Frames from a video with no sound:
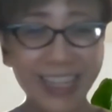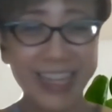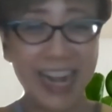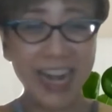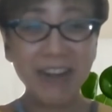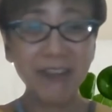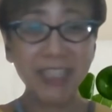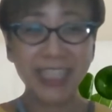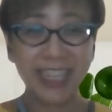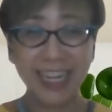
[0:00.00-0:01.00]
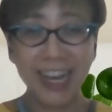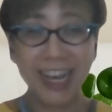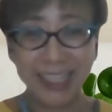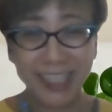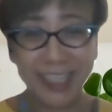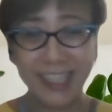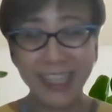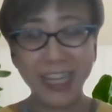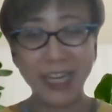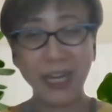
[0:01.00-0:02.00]
I never studied IT.
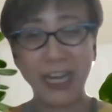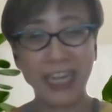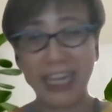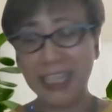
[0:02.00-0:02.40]
I